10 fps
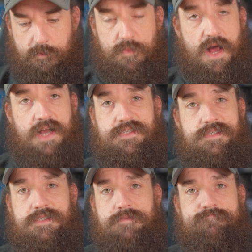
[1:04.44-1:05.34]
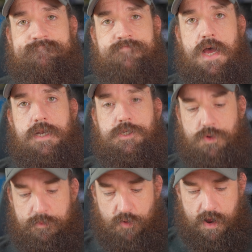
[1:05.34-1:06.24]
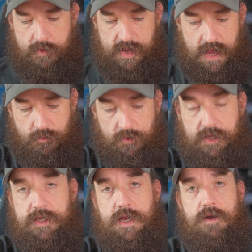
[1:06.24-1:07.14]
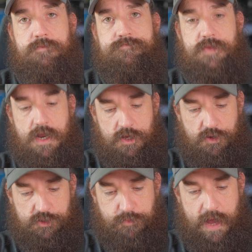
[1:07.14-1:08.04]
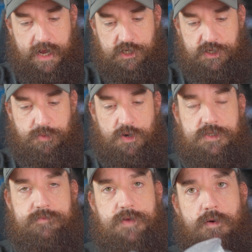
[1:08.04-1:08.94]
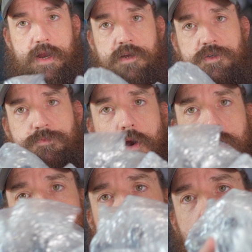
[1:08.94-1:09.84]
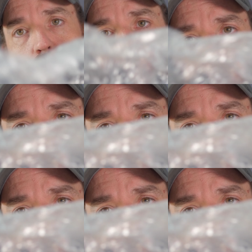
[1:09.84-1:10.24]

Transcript: Box is nondescript brown. I don't really care. I'm not a huge packaging person. All right, here's part of the part of